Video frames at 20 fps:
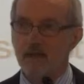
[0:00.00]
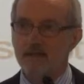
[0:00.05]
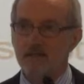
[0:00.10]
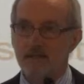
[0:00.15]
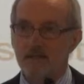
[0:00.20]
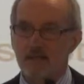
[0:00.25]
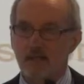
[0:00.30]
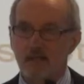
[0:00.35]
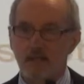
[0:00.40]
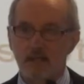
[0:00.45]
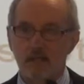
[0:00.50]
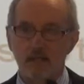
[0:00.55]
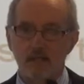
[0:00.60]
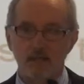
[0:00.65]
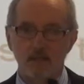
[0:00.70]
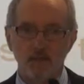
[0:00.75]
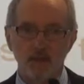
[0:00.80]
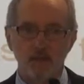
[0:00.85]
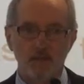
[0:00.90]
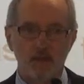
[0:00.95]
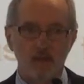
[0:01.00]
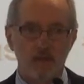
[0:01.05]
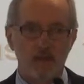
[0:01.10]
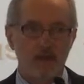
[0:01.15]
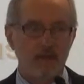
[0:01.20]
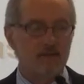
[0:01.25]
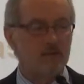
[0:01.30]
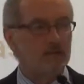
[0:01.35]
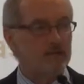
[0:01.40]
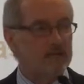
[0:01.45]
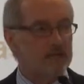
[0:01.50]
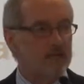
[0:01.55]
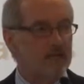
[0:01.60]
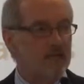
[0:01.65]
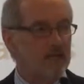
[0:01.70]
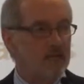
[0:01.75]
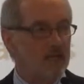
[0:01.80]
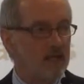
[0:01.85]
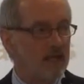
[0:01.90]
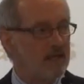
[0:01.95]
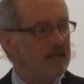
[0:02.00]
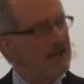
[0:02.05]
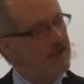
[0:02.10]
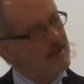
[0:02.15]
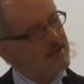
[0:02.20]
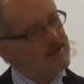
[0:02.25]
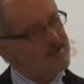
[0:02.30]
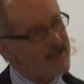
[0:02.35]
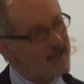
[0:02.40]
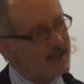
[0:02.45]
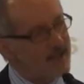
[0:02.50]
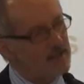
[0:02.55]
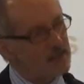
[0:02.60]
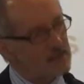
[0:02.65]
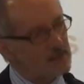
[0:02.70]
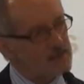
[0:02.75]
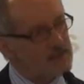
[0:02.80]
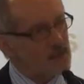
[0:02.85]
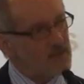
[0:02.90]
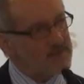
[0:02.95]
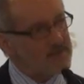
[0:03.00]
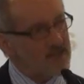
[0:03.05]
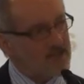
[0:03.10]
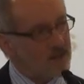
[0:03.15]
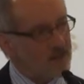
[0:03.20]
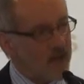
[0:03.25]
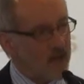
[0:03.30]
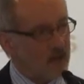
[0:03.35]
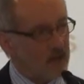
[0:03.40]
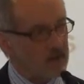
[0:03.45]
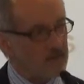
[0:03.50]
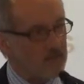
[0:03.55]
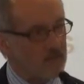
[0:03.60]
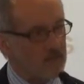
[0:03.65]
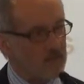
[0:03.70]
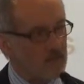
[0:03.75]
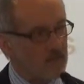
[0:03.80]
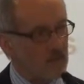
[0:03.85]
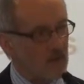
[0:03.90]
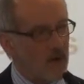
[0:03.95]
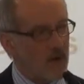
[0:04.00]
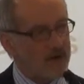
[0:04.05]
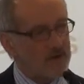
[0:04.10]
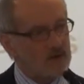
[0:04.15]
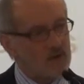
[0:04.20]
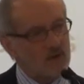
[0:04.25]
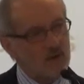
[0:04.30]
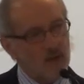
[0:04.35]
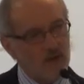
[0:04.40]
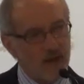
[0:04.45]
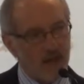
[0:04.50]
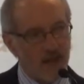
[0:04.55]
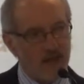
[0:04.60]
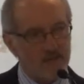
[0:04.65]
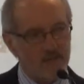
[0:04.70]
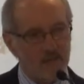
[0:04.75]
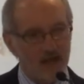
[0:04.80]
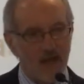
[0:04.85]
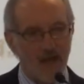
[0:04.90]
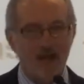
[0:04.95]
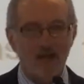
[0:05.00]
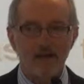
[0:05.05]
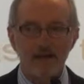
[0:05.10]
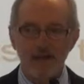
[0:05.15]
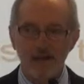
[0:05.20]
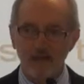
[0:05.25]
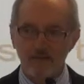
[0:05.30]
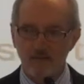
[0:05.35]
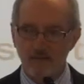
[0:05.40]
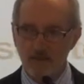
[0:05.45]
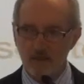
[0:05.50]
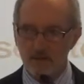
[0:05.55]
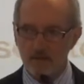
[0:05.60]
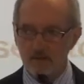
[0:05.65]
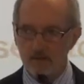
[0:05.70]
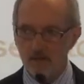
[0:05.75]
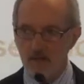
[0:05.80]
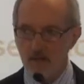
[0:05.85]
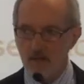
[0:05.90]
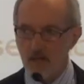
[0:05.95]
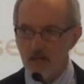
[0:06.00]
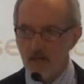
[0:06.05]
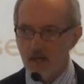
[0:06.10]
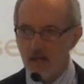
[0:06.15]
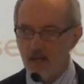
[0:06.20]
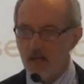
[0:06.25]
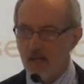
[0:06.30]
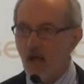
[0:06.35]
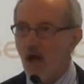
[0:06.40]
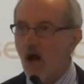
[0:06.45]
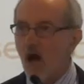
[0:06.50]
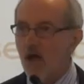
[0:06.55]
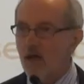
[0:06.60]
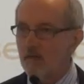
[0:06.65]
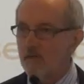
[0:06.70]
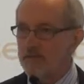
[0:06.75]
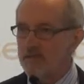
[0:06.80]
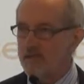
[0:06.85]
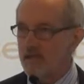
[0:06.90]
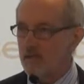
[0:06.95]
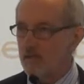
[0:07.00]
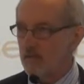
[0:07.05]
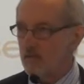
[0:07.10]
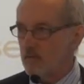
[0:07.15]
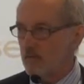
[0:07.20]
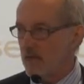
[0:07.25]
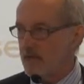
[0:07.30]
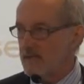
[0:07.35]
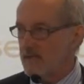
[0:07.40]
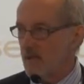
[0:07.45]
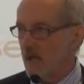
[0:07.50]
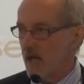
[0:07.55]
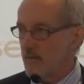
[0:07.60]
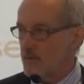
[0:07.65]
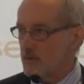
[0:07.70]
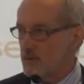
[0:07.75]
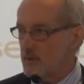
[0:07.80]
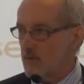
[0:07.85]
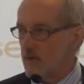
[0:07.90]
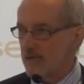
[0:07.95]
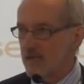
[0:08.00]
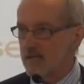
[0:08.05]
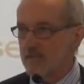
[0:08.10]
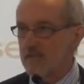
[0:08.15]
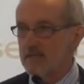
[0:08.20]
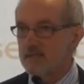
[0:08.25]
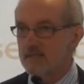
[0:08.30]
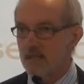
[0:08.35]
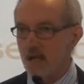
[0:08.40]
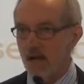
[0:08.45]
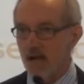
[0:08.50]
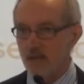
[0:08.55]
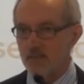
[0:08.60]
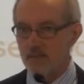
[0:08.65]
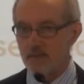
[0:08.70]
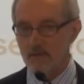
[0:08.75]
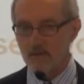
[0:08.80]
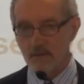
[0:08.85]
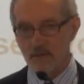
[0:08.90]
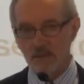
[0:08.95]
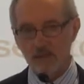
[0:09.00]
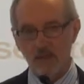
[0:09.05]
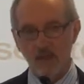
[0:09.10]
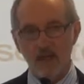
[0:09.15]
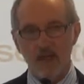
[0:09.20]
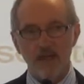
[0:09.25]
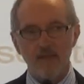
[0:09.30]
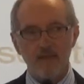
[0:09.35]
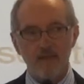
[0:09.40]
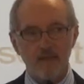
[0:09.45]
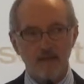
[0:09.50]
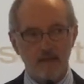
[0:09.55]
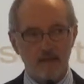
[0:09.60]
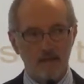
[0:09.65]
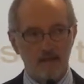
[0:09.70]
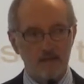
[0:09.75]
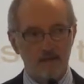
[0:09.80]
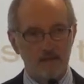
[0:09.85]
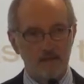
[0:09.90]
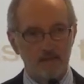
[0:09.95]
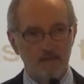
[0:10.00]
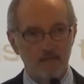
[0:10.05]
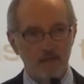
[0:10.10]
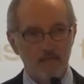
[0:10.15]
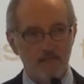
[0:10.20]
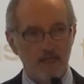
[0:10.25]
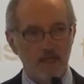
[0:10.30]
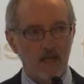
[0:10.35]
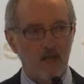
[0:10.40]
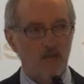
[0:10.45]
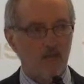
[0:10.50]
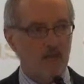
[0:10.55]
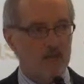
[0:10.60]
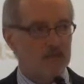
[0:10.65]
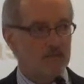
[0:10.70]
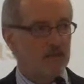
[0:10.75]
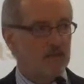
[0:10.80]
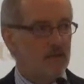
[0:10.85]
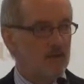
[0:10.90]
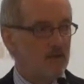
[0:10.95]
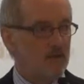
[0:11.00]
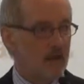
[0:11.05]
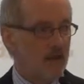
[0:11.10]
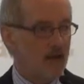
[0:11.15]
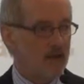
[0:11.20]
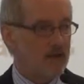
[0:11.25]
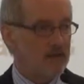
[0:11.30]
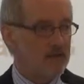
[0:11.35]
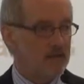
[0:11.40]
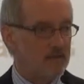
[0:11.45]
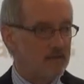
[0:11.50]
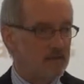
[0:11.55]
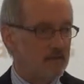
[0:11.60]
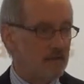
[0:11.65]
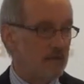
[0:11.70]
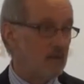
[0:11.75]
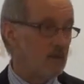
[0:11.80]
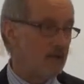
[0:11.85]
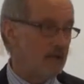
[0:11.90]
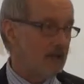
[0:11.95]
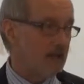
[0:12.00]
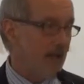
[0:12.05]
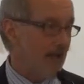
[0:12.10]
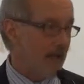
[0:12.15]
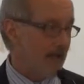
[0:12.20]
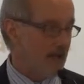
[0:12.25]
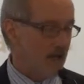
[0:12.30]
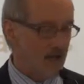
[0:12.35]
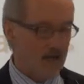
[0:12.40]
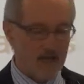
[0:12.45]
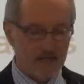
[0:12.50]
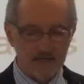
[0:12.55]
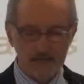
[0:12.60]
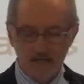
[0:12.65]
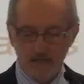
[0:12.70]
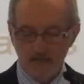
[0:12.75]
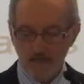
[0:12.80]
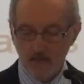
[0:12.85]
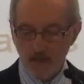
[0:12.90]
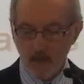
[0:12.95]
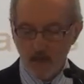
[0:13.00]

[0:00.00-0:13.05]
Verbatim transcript: masculinity to people and critiquing it, saying, So what's that about? Why did you do that? How did that feel? All of a sudden creates an opportunity to stop and think. And once we do that, then we can analyze.